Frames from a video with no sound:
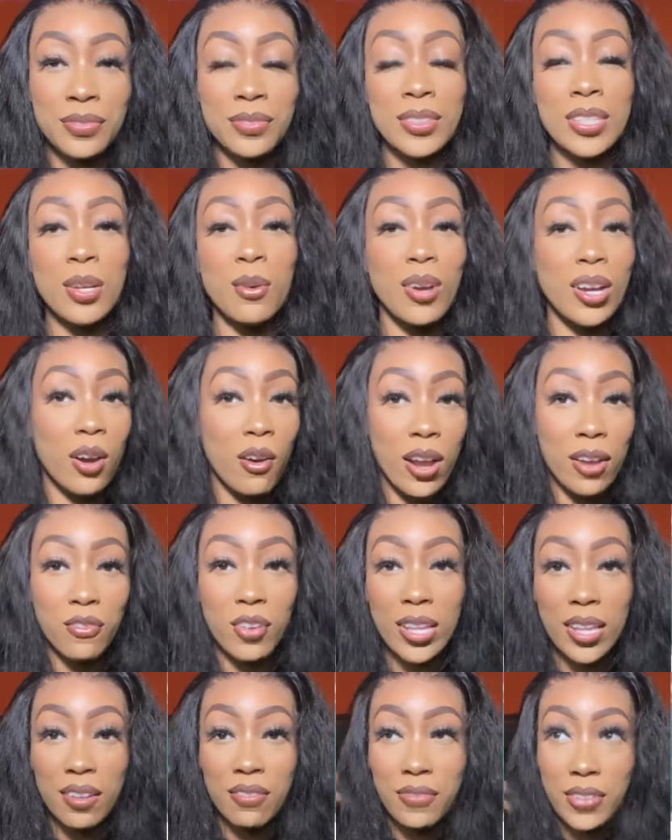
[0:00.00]
We're going
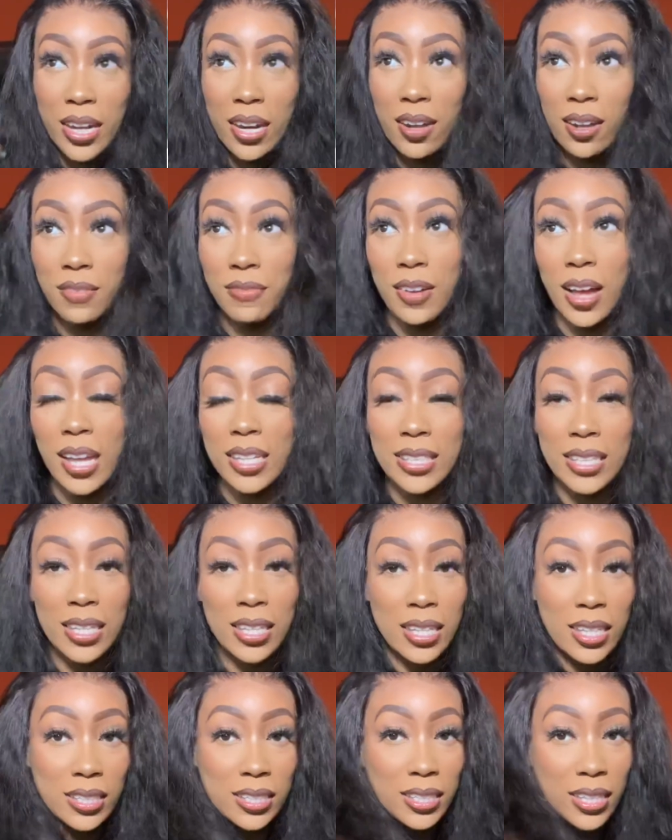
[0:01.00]
for the Farrah Fawcett
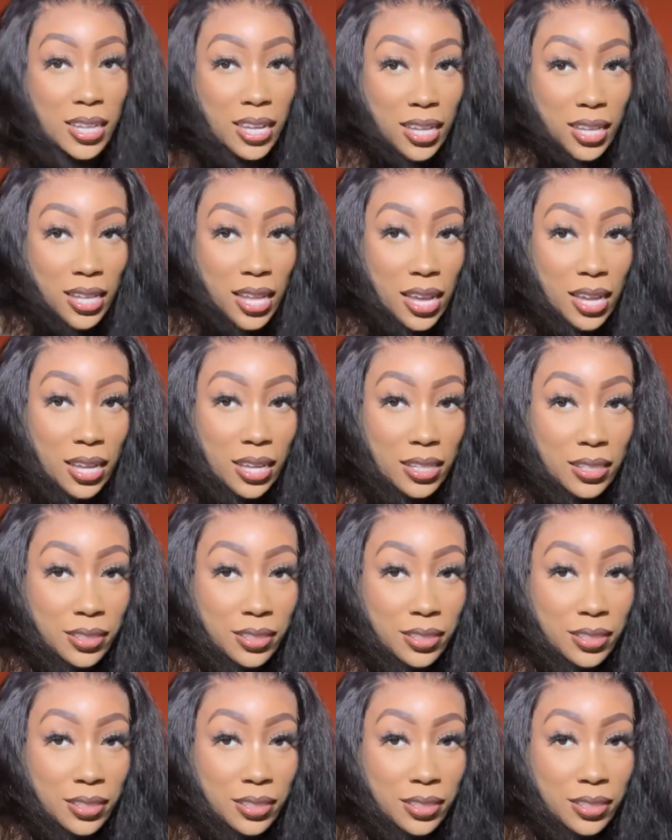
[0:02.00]
look today, like.